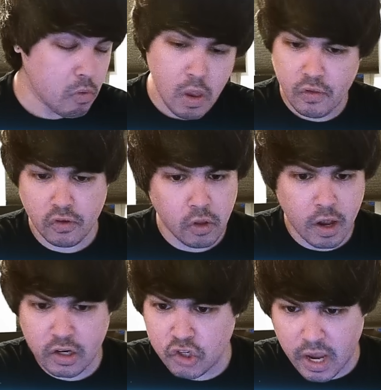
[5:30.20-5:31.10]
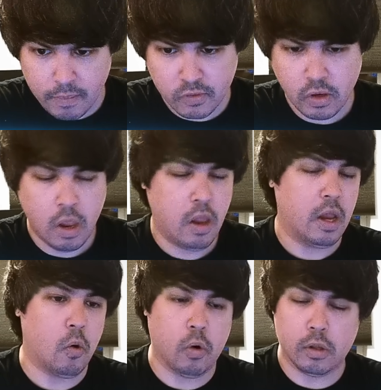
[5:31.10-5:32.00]
It's a lot of gems
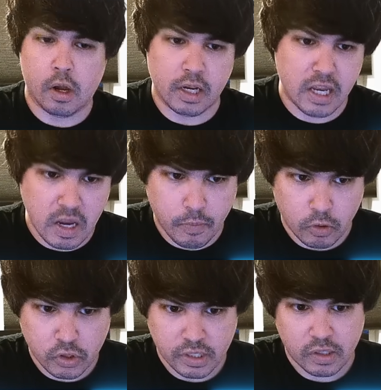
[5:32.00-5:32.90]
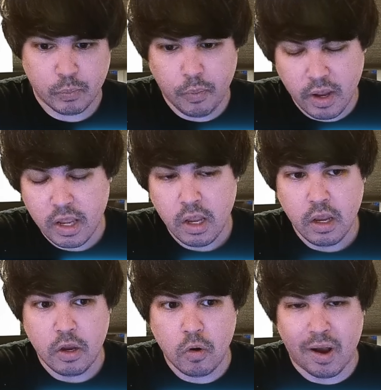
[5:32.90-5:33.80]
or a lot of key purchases. But,
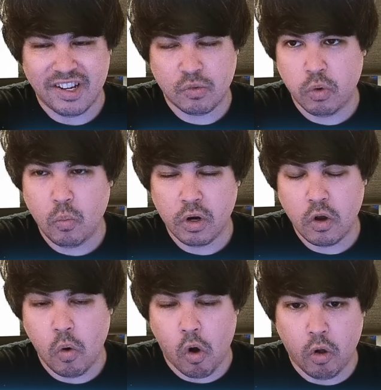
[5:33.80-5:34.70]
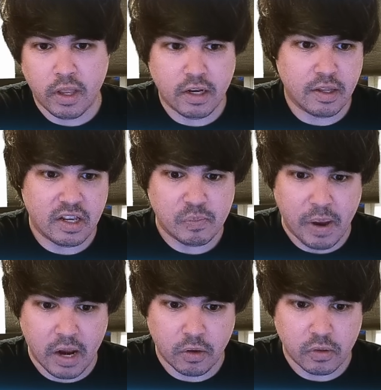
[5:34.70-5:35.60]
I just wouldn't want to go all into these
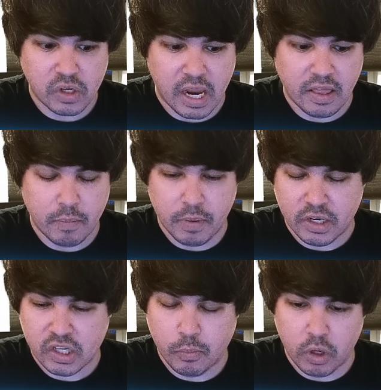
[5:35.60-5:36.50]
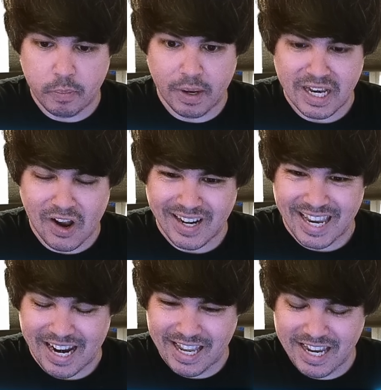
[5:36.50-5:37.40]
banners and then be disappointed by not
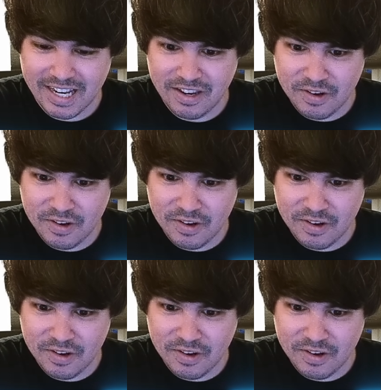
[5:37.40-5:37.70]
getting it,